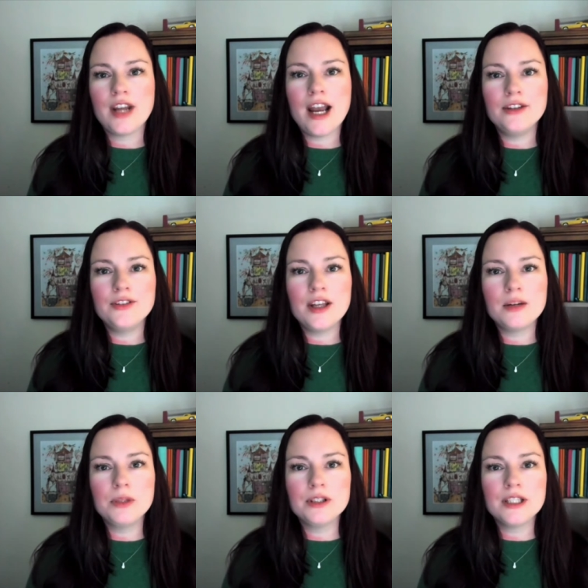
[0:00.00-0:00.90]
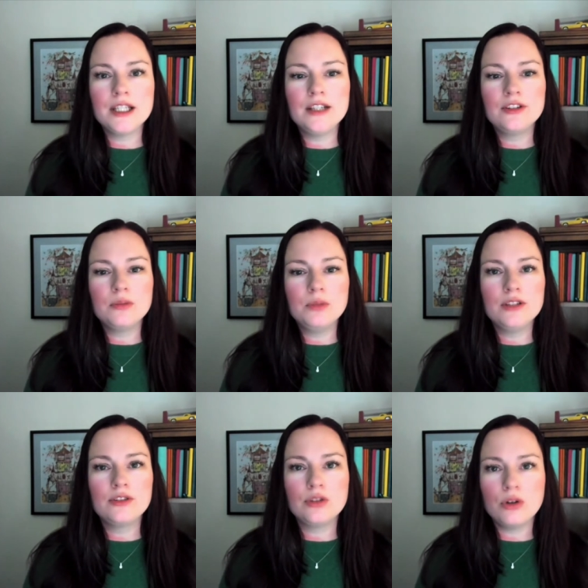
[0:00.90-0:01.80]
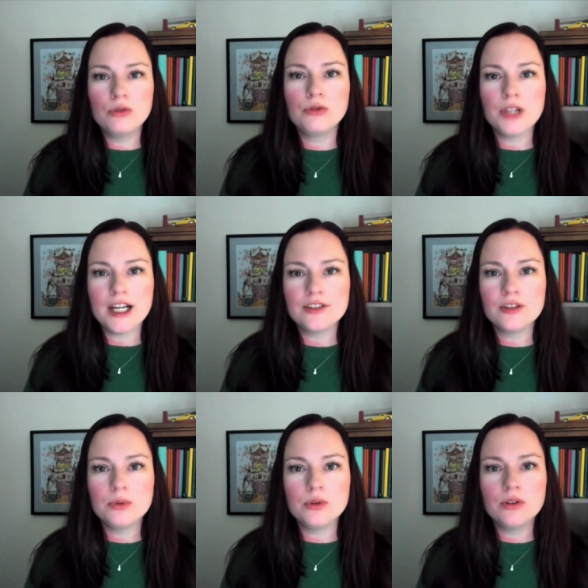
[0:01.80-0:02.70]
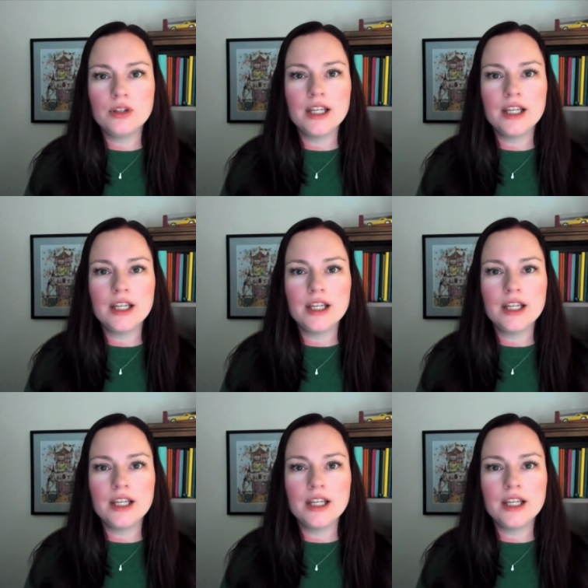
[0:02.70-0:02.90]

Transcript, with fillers: has that ability to be so flexible